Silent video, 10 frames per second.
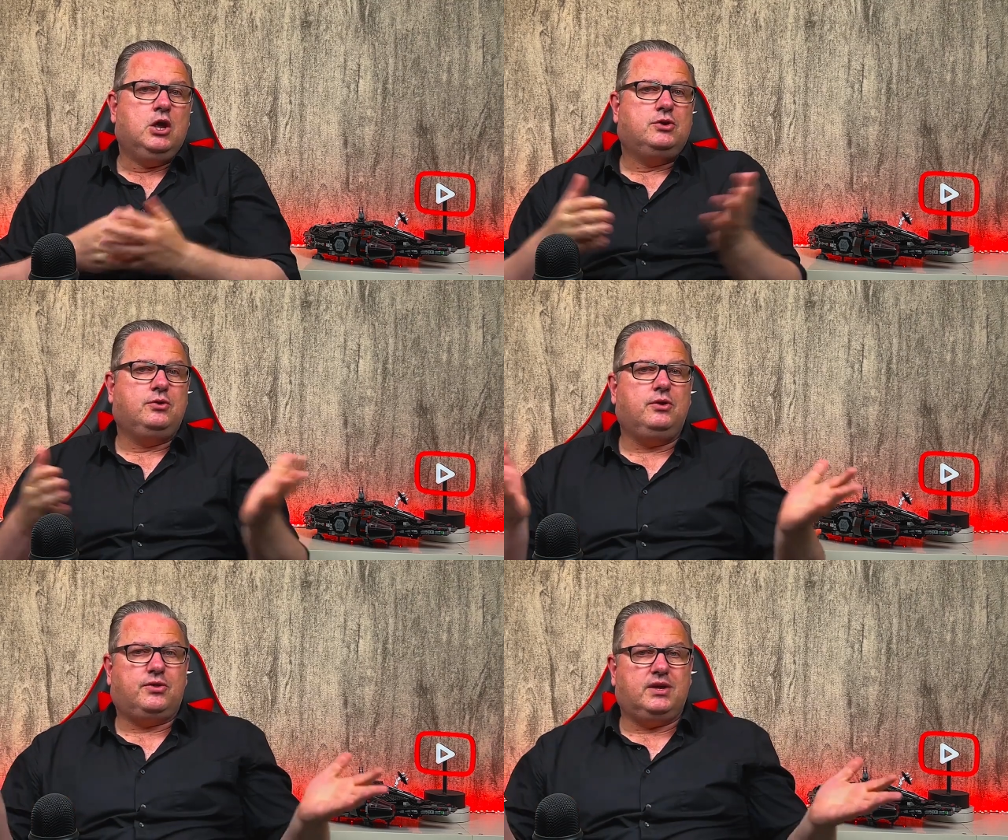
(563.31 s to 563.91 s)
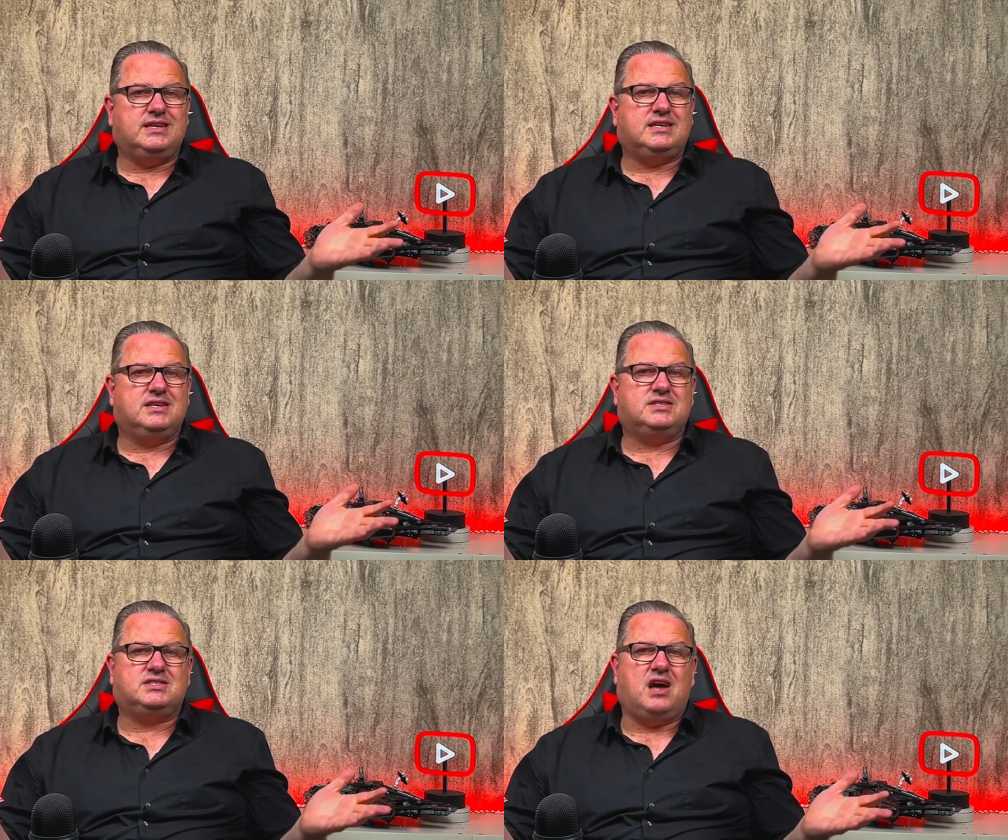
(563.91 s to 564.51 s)
Do you think
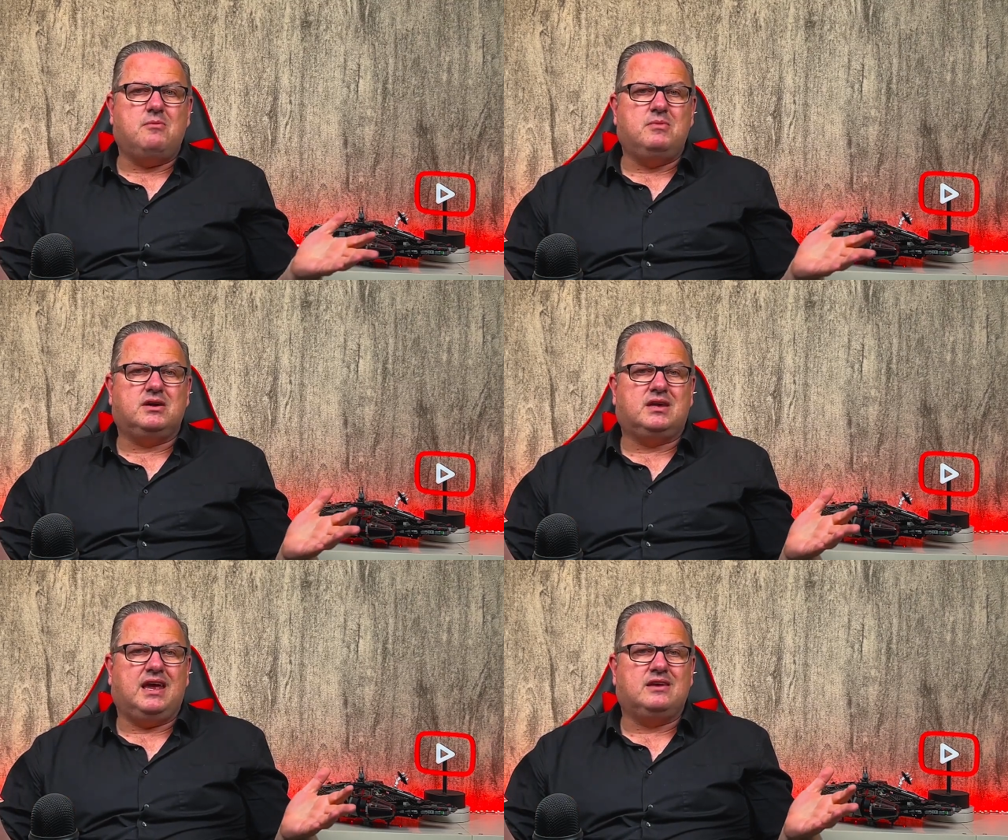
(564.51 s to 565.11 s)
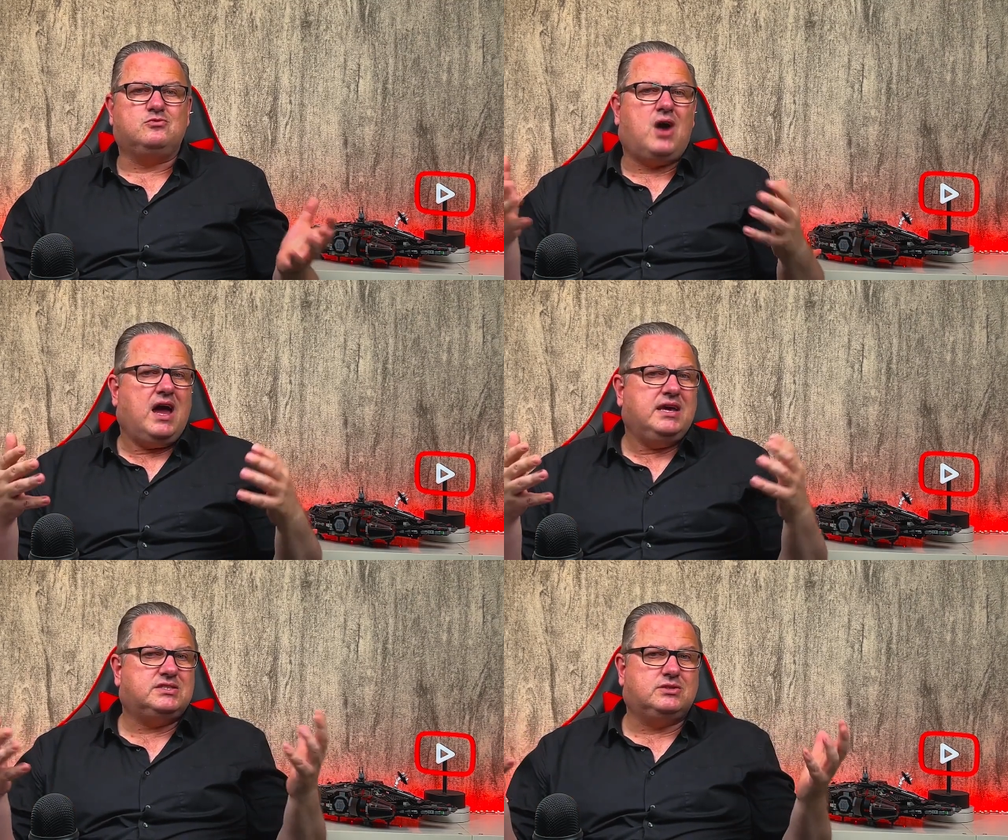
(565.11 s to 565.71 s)
Starmer can
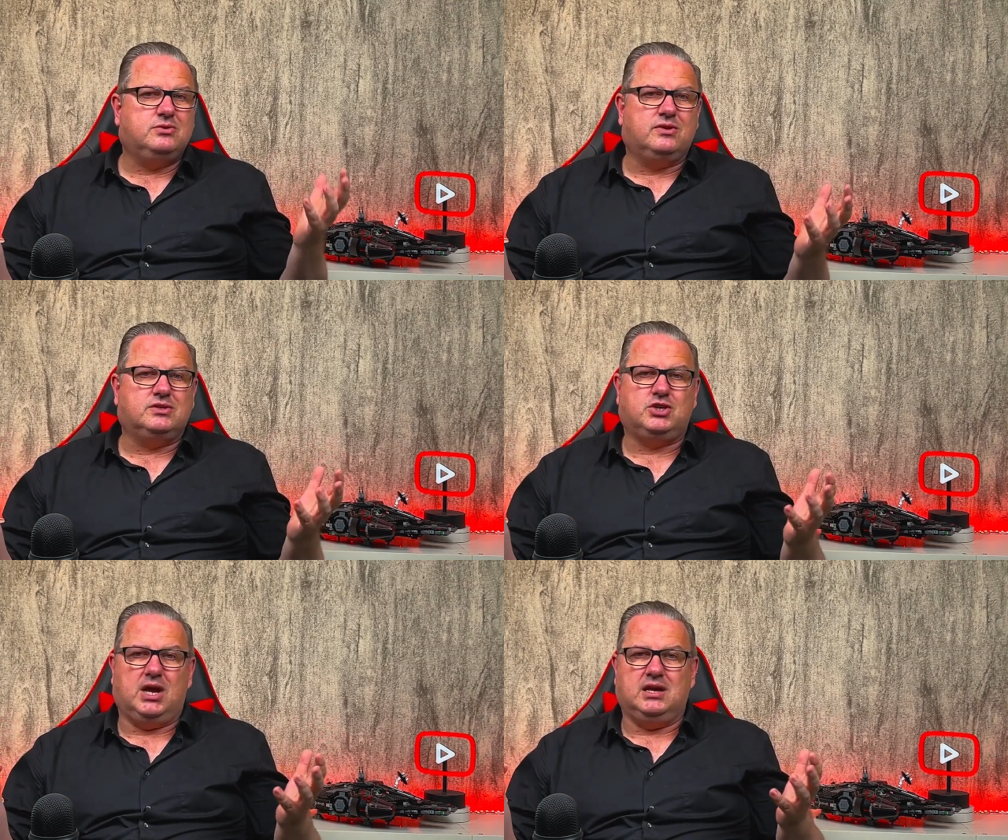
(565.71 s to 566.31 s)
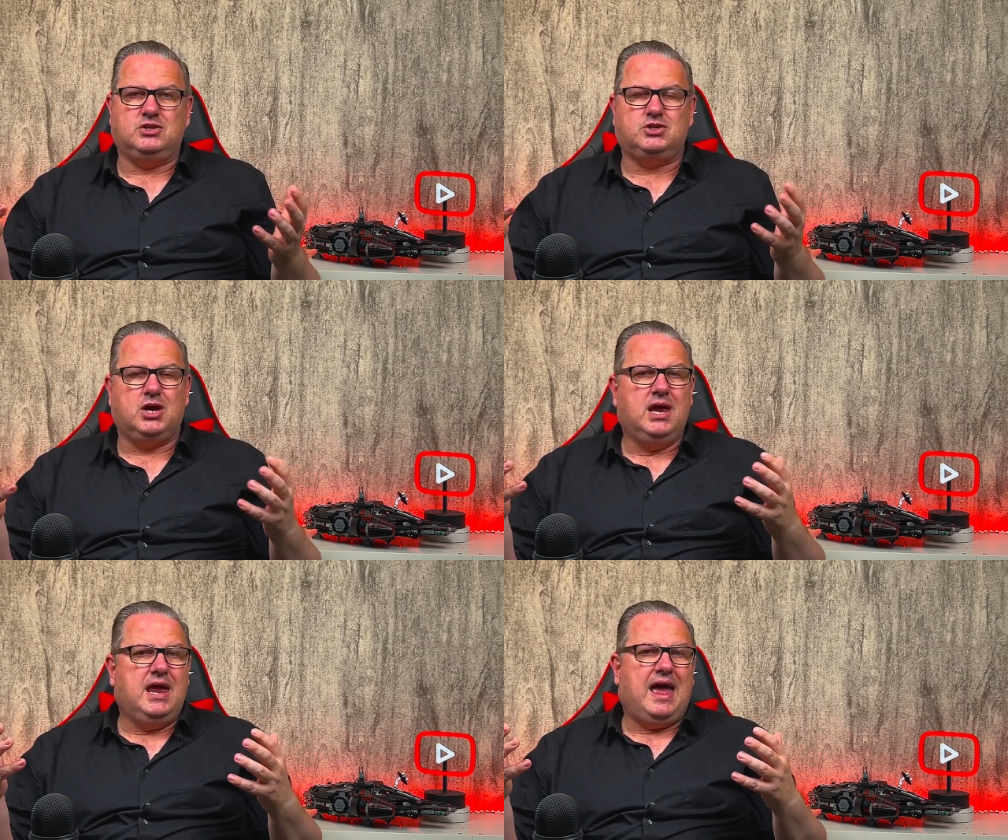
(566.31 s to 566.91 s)
rise to the challenge
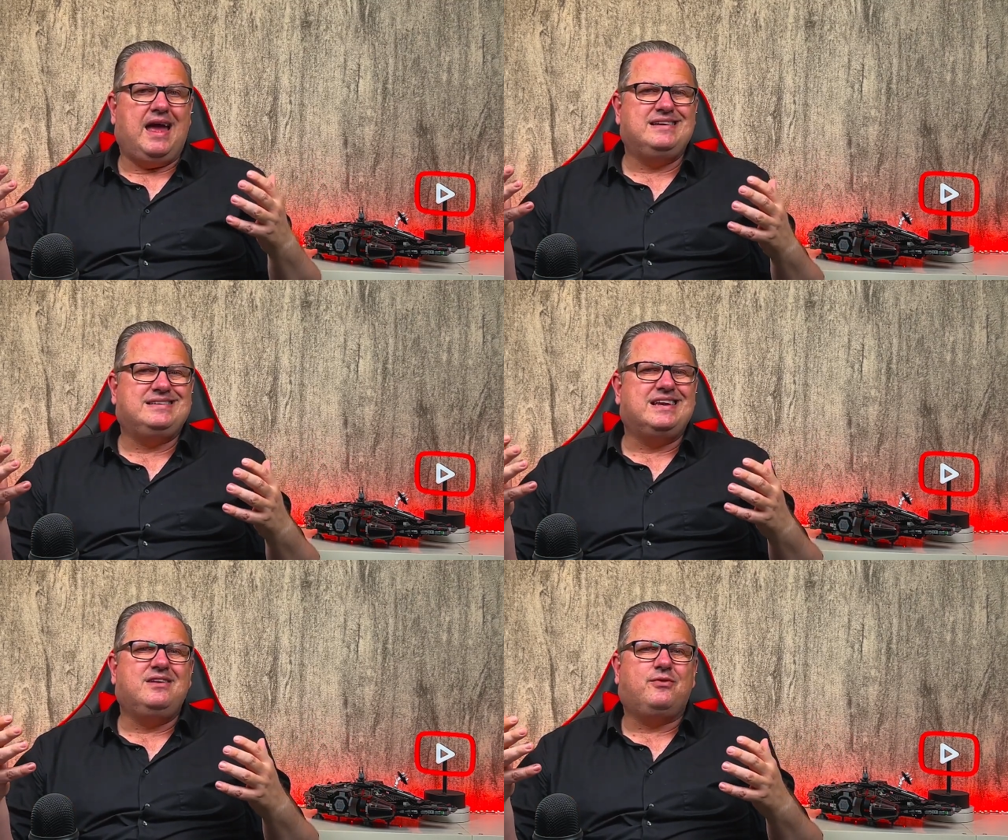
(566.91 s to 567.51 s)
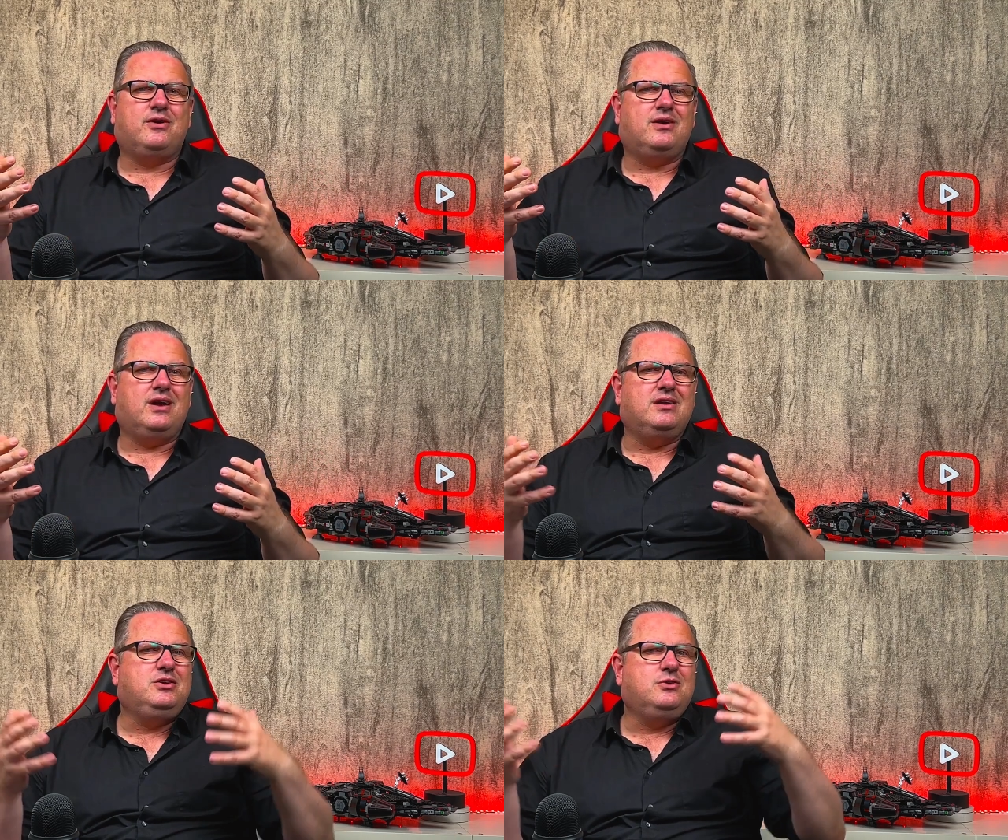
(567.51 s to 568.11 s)
and deliver
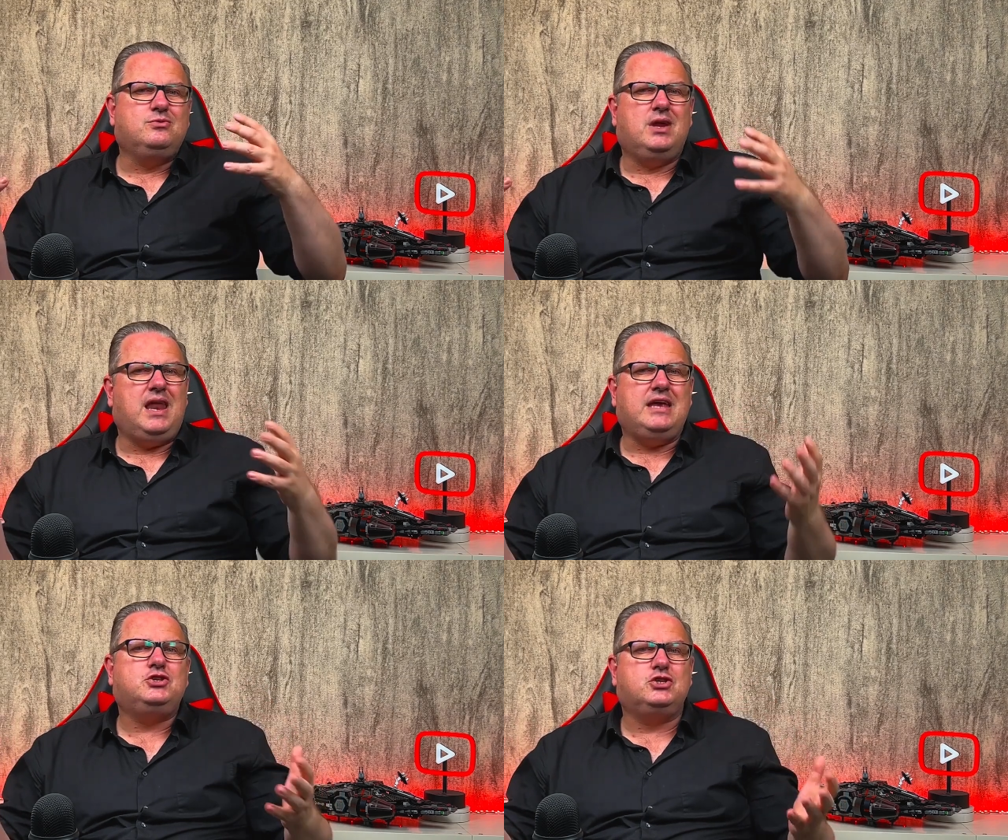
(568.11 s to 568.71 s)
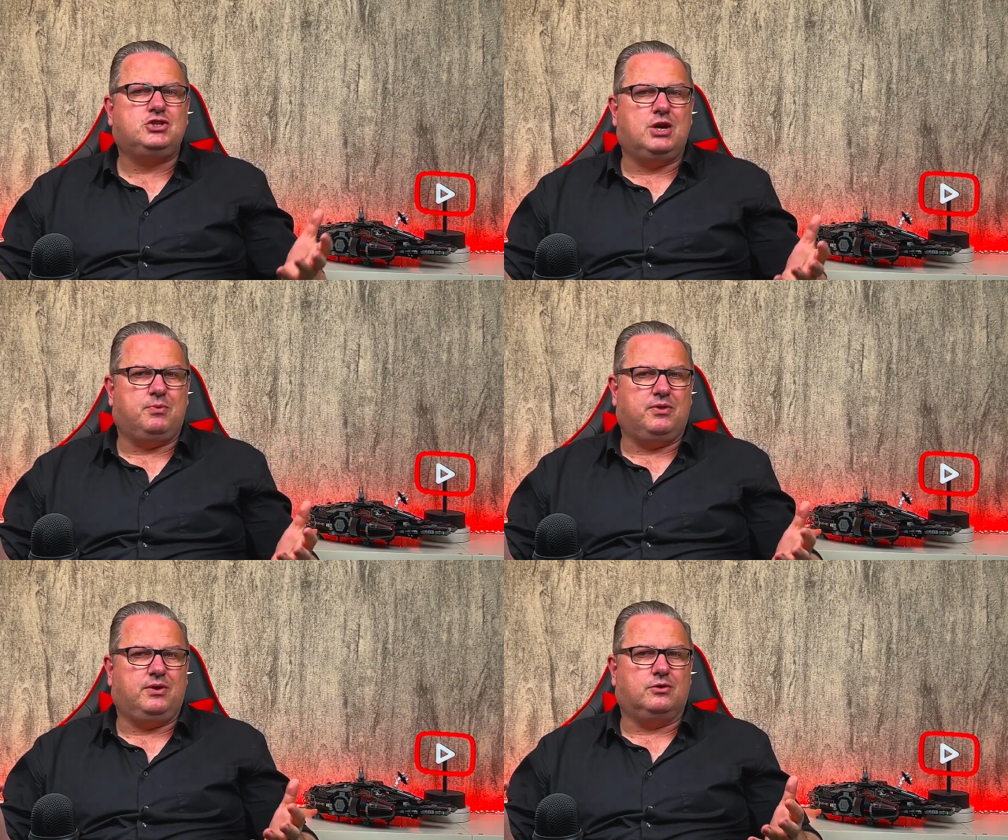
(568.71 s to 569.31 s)
a new relationship
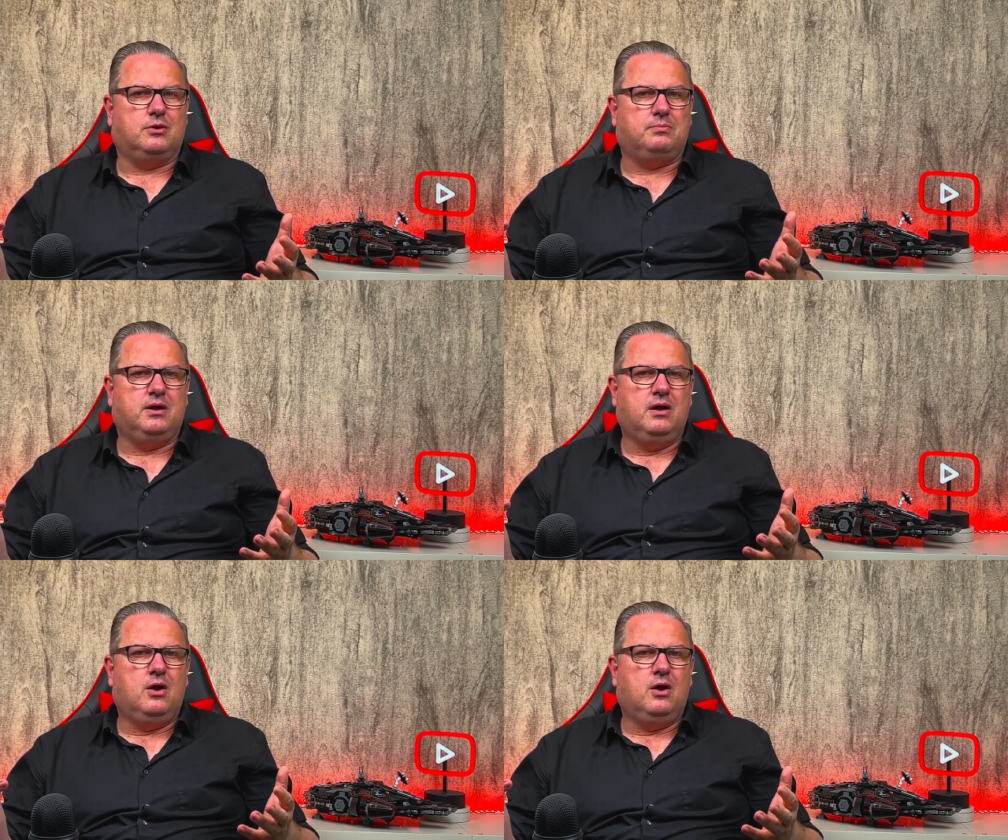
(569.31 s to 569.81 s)
with Europe?